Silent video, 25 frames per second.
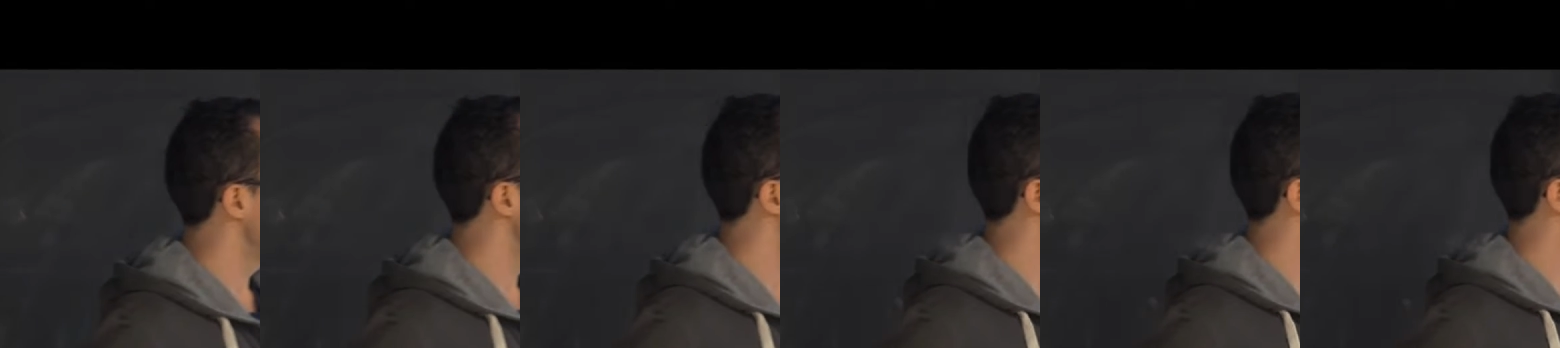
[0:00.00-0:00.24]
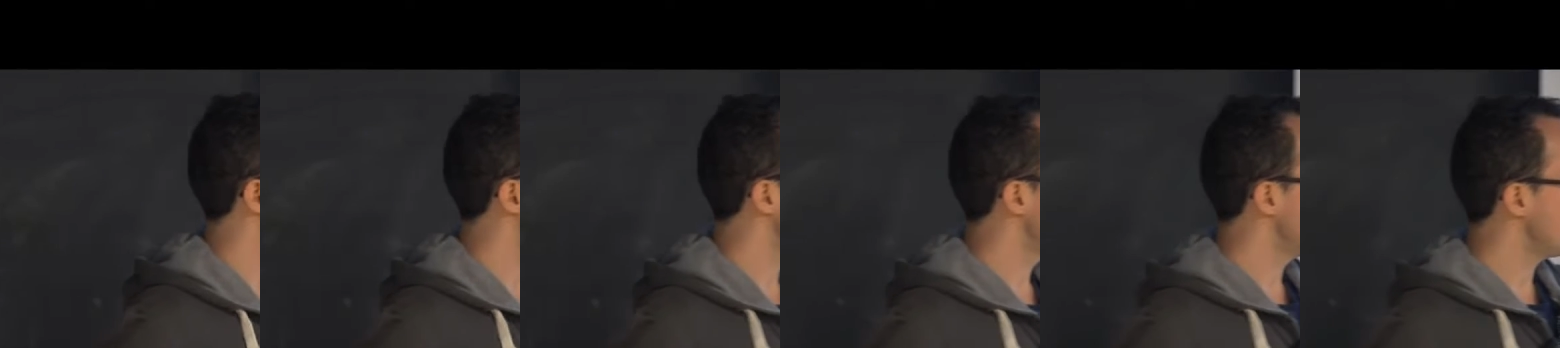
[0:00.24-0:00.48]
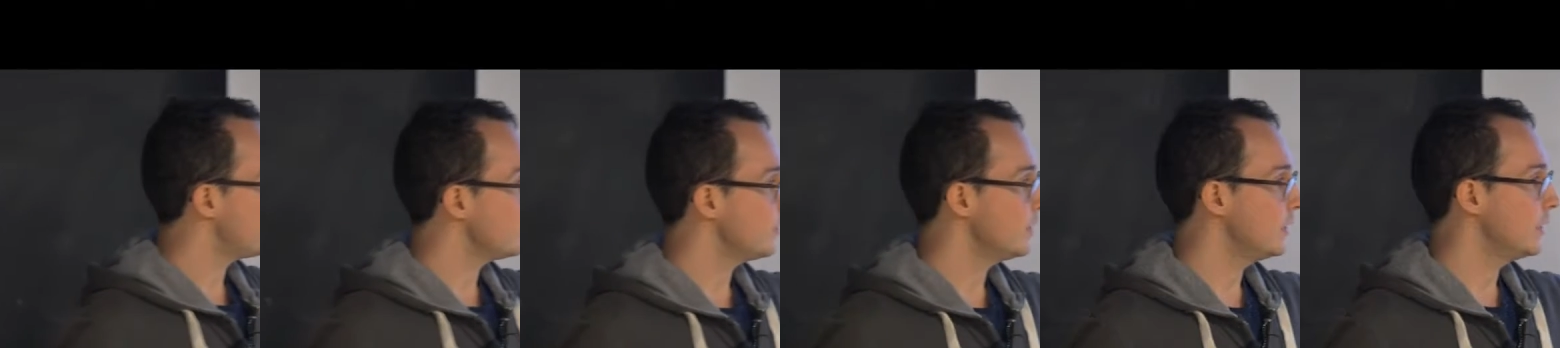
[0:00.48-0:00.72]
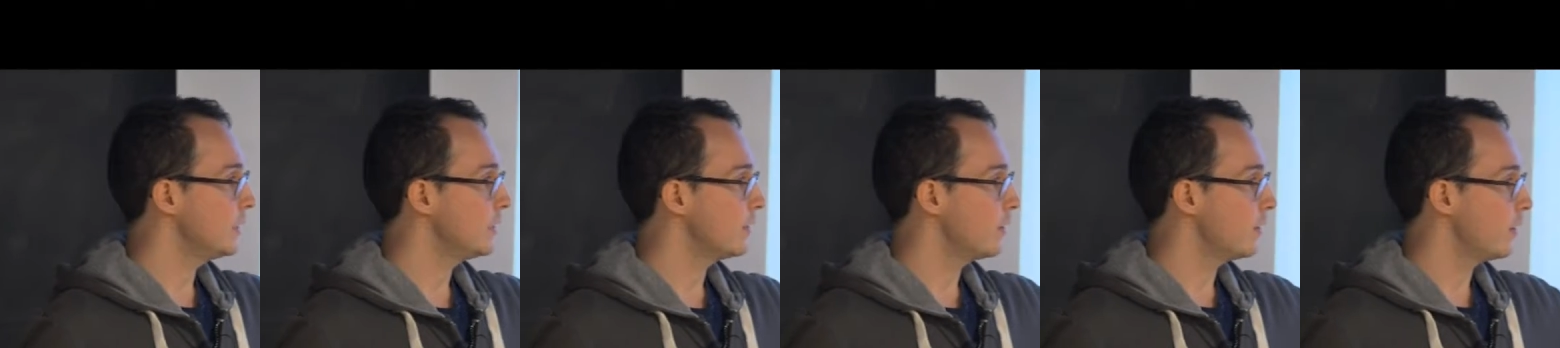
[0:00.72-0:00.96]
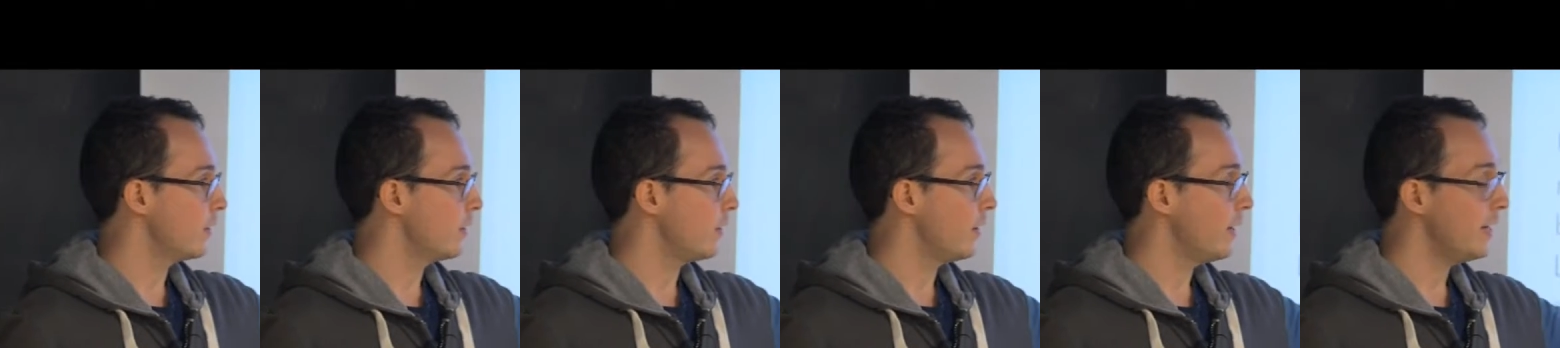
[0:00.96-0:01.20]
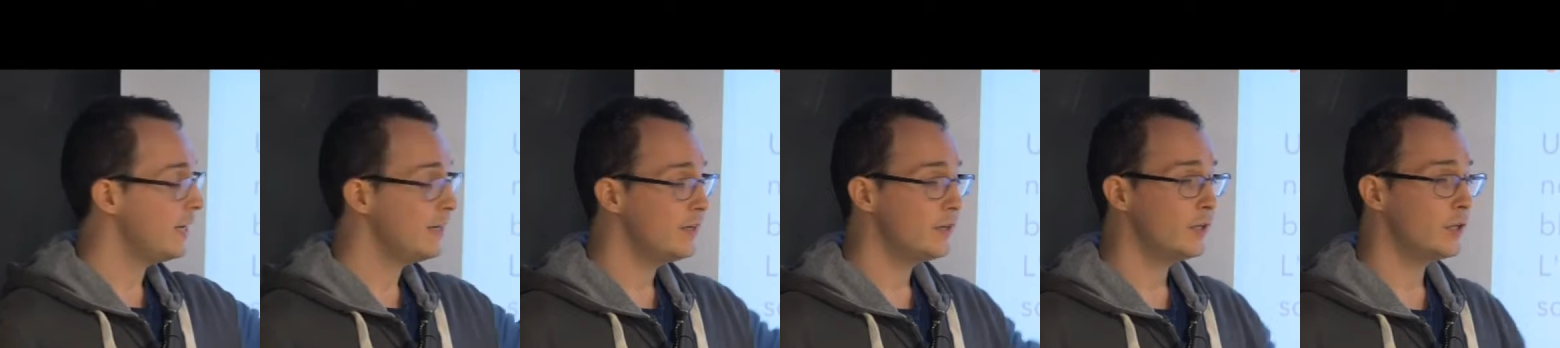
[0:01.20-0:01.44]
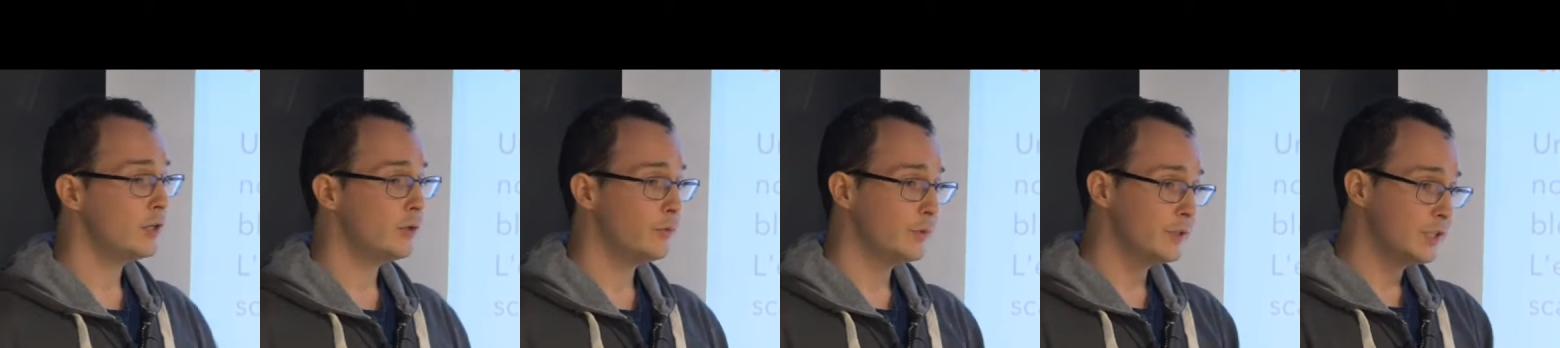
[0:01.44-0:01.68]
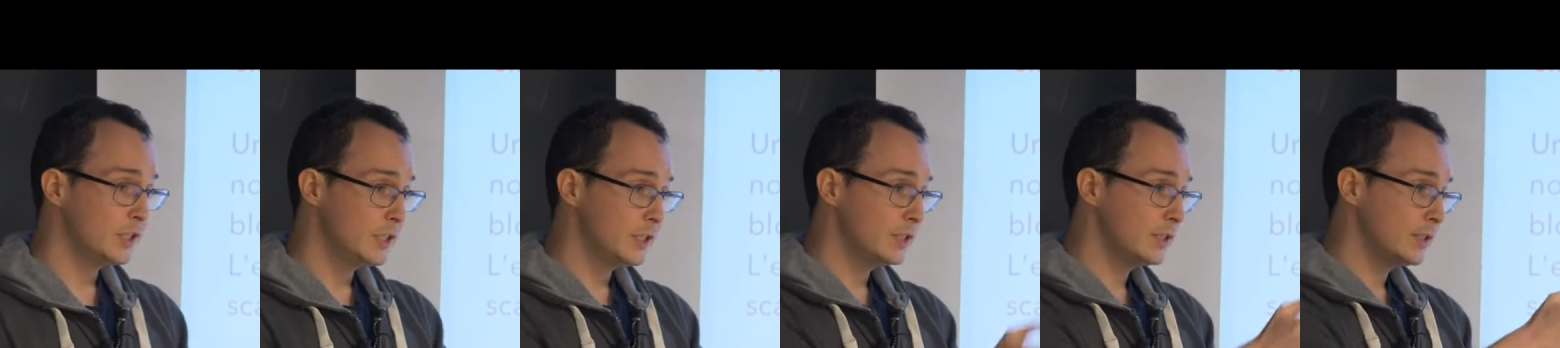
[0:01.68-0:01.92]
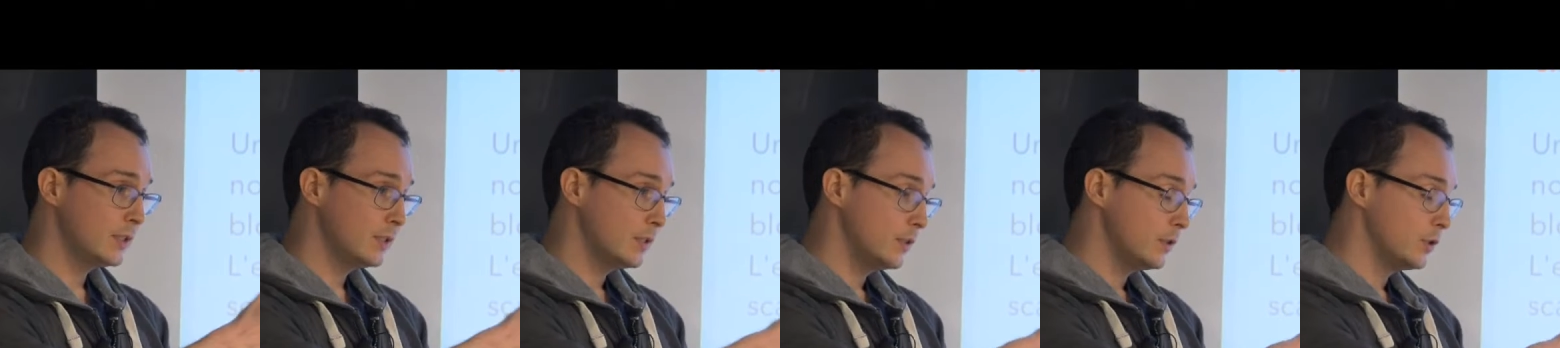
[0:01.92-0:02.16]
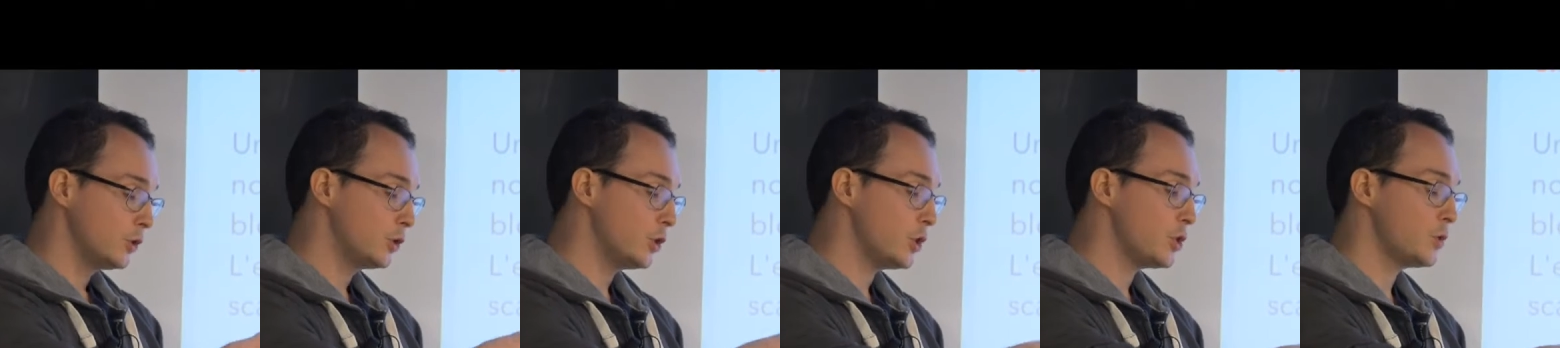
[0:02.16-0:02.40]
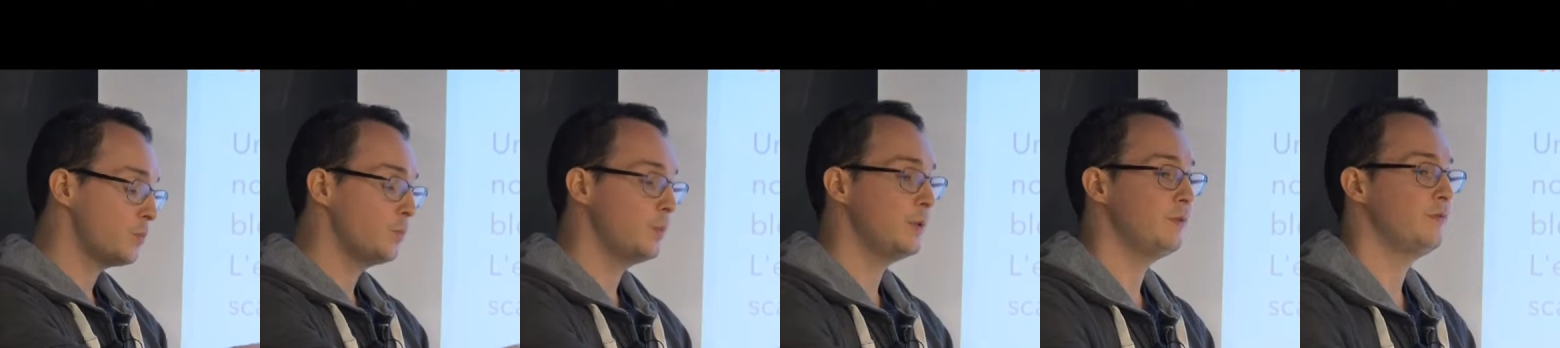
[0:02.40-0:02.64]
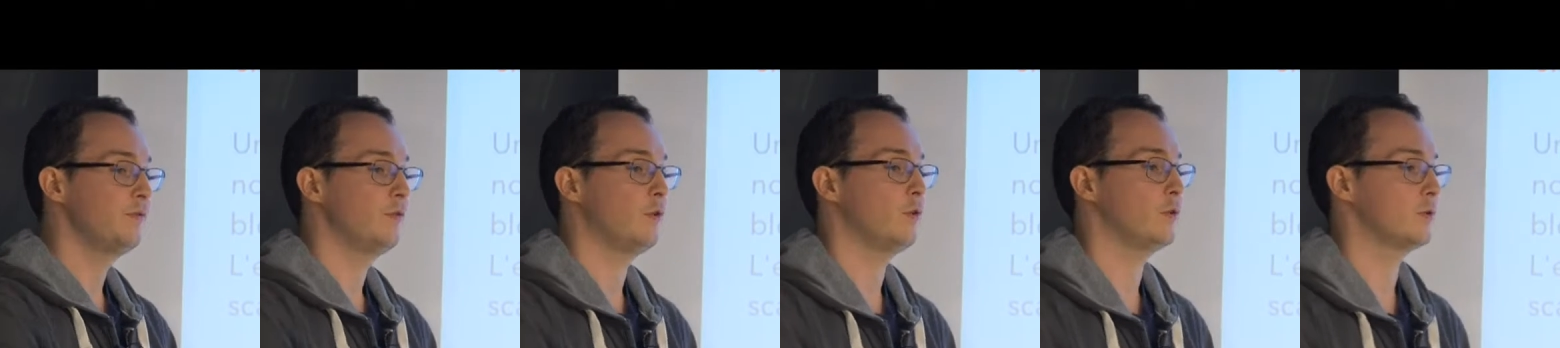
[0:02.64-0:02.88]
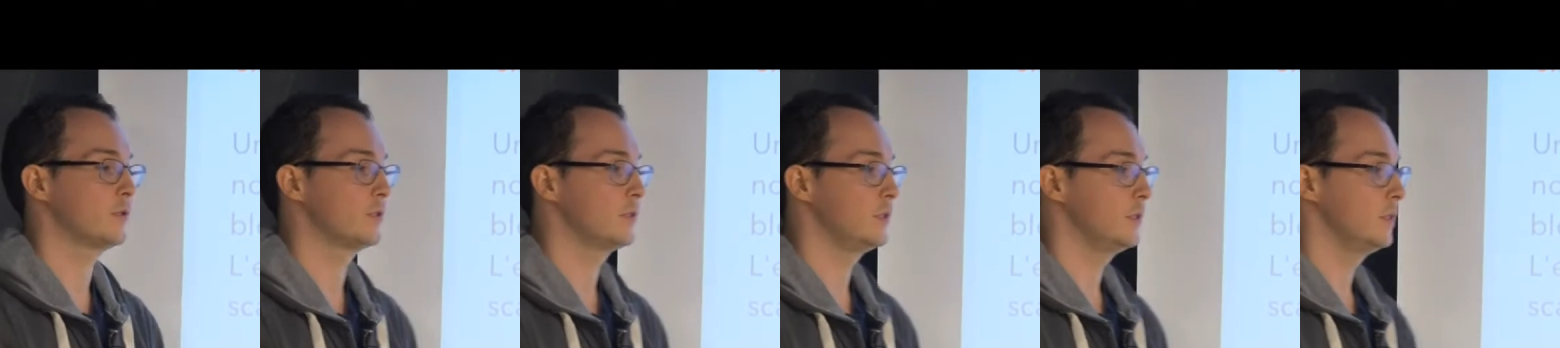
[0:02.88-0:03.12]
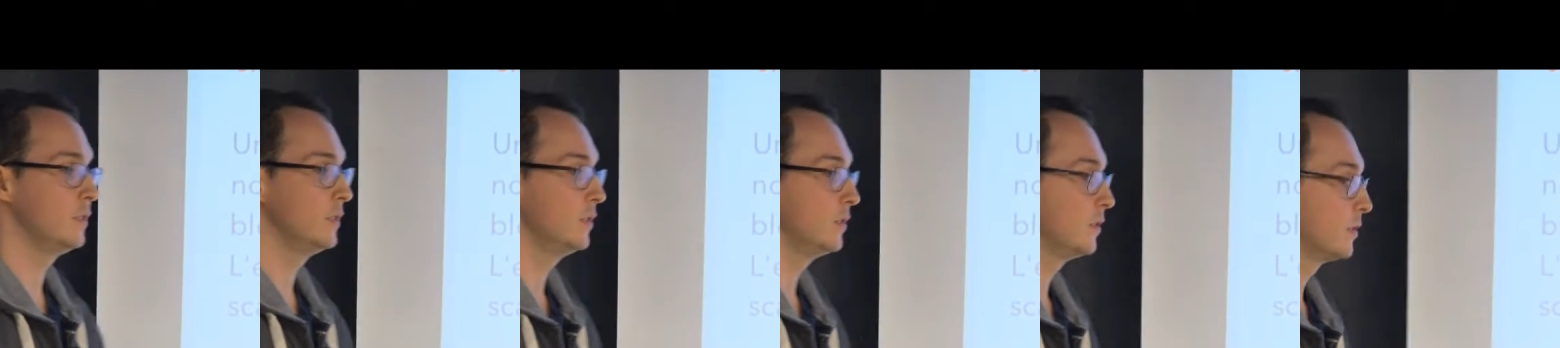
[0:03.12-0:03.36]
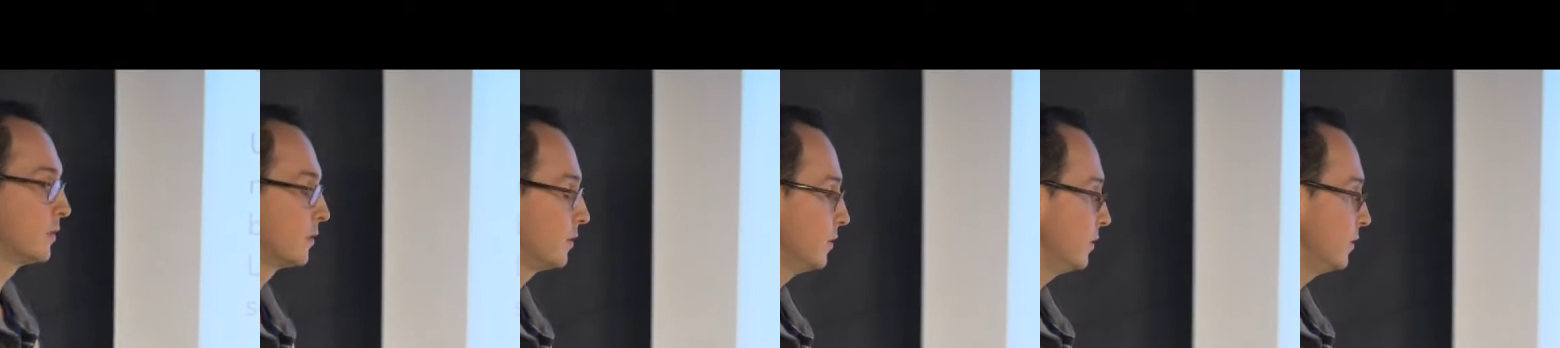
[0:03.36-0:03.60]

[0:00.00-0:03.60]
is stored in a header which is just before the